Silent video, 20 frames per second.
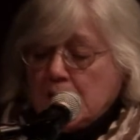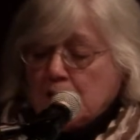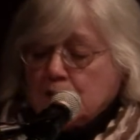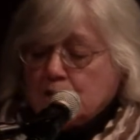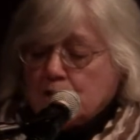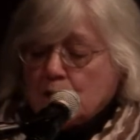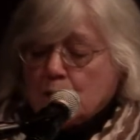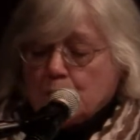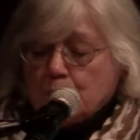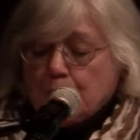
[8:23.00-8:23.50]

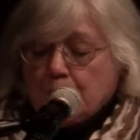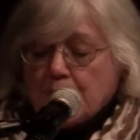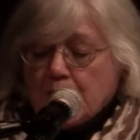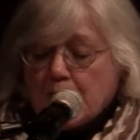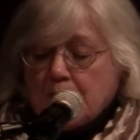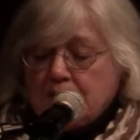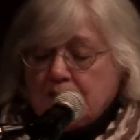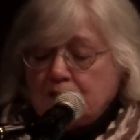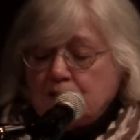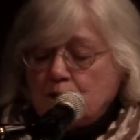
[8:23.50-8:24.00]
So
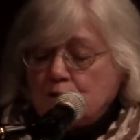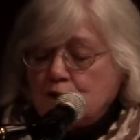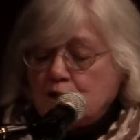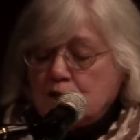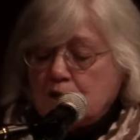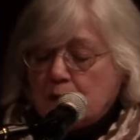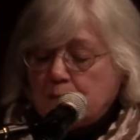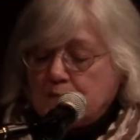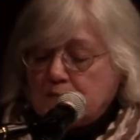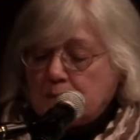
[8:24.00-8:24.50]
this notion
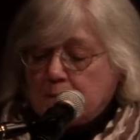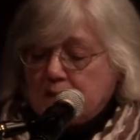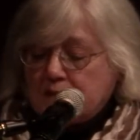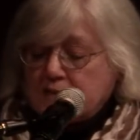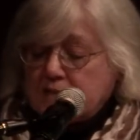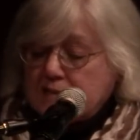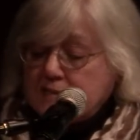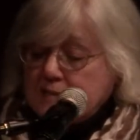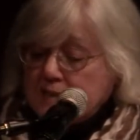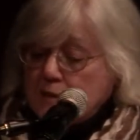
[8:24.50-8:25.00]
comes up,
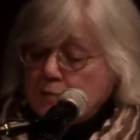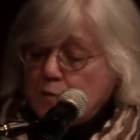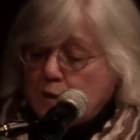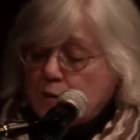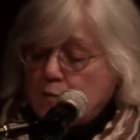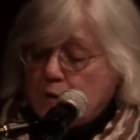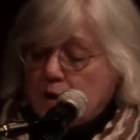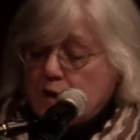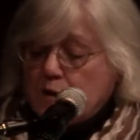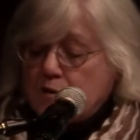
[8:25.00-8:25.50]
as I said,
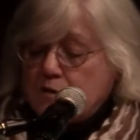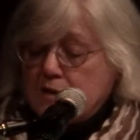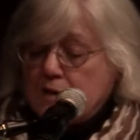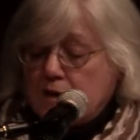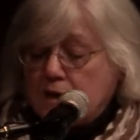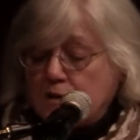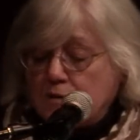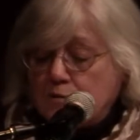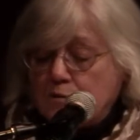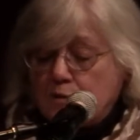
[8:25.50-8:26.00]
one way or
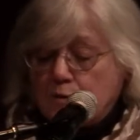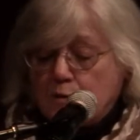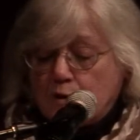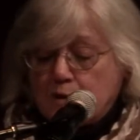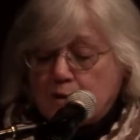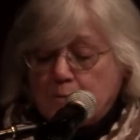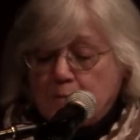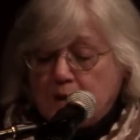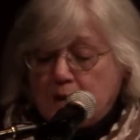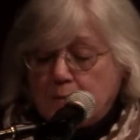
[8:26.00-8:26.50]
the other in
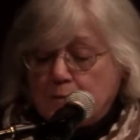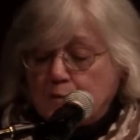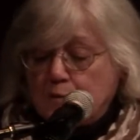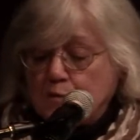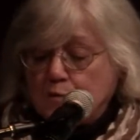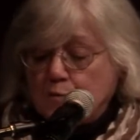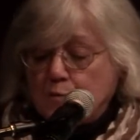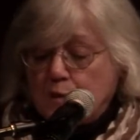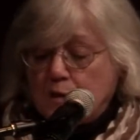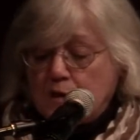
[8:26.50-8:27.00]
all the
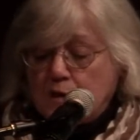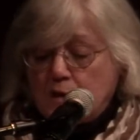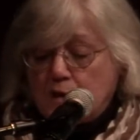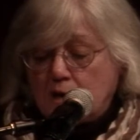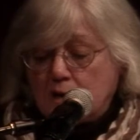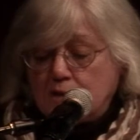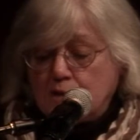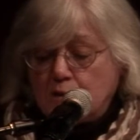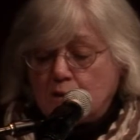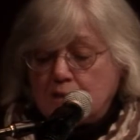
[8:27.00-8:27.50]
papers we
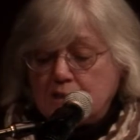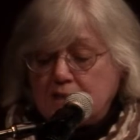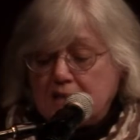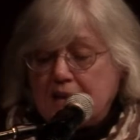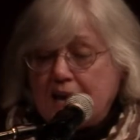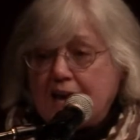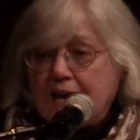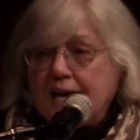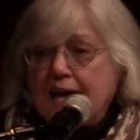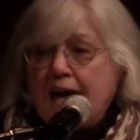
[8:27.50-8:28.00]
uh, saw
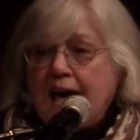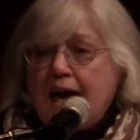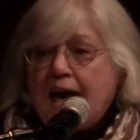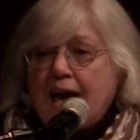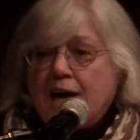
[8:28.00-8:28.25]
today.